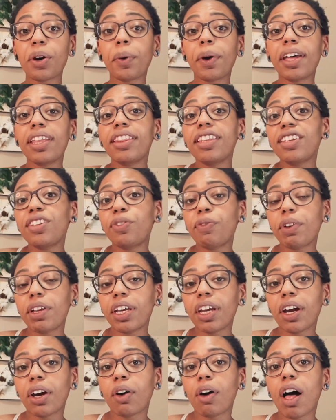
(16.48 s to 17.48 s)
in this
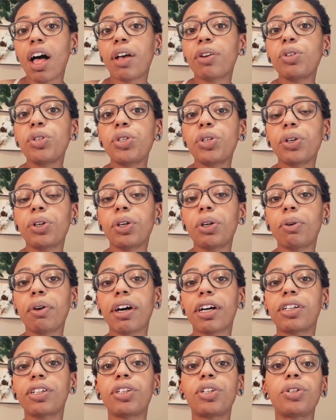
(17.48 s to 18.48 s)
video, I'll show you
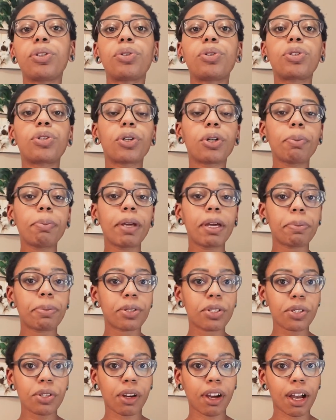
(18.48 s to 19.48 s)
how to use your paper
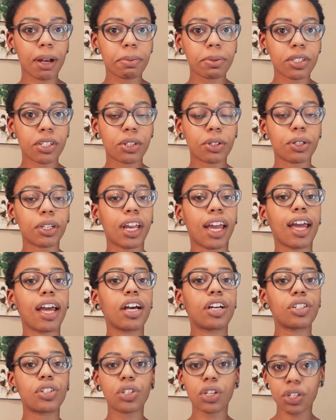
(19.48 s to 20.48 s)
scraps to create
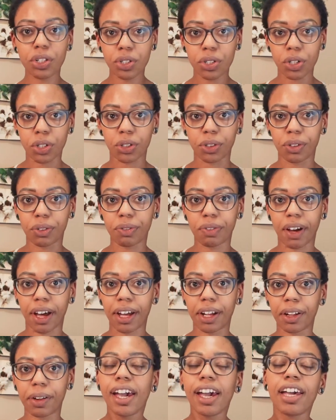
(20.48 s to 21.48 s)
a junk journal
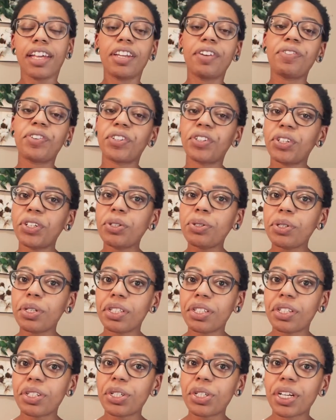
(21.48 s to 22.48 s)
file. And if you're new to
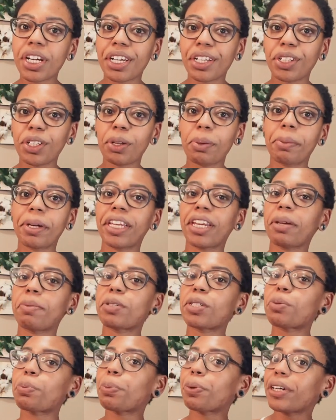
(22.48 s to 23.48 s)
this channel, my name
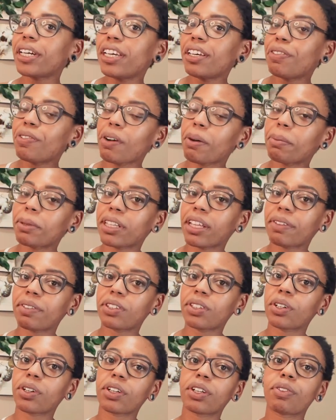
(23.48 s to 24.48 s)
is Bree from
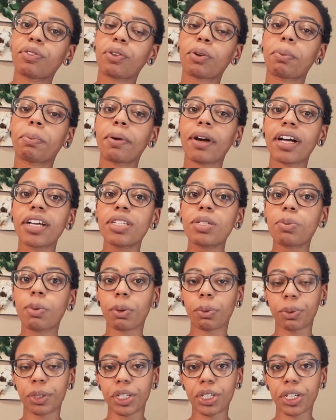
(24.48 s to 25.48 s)
1134 Press, where
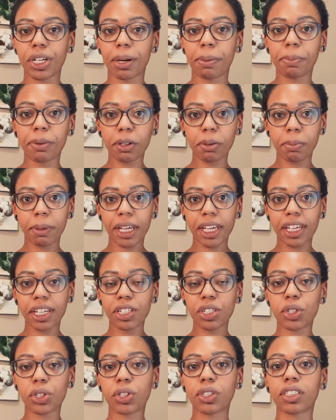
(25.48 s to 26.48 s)
we share
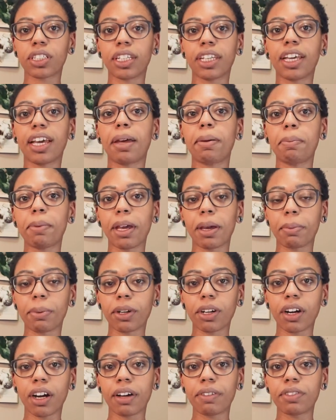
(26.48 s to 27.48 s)
bookmaking, journaling, and
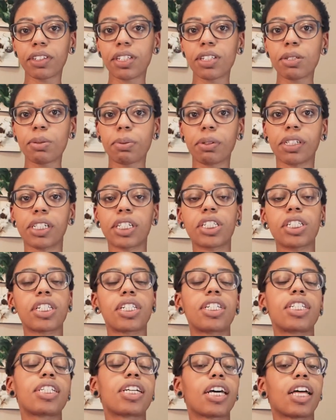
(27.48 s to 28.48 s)
papercraft
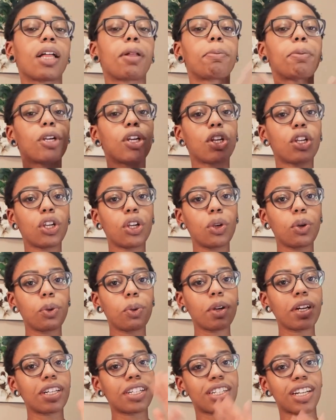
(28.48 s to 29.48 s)
inspiration to help you
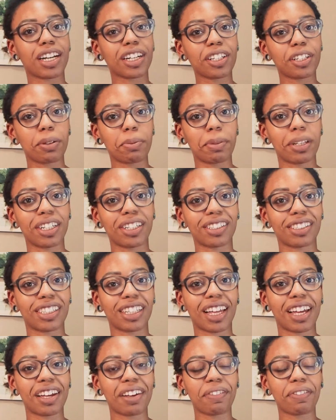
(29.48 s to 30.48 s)
document your
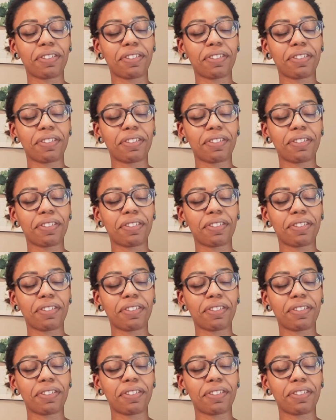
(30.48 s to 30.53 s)
life.